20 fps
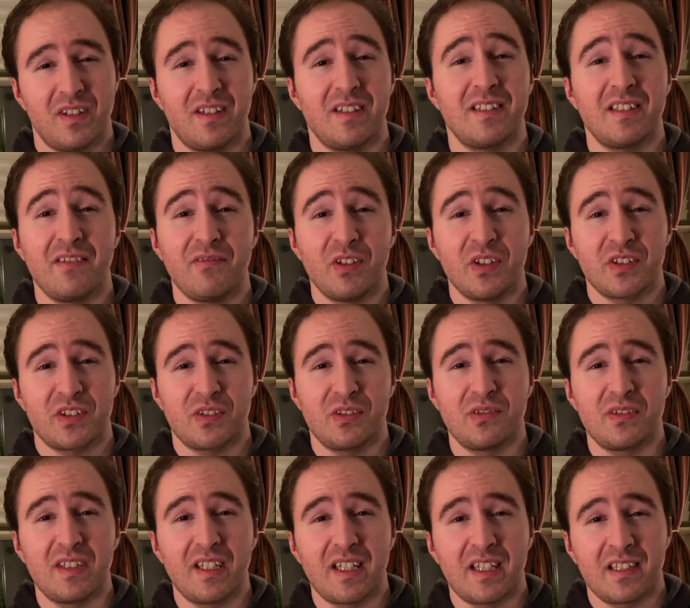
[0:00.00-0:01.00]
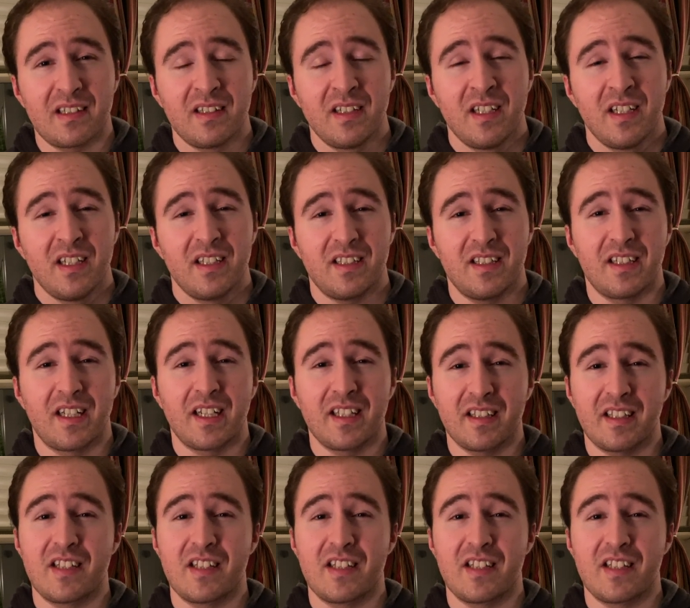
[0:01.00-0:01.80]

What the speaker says: They've also got the nightly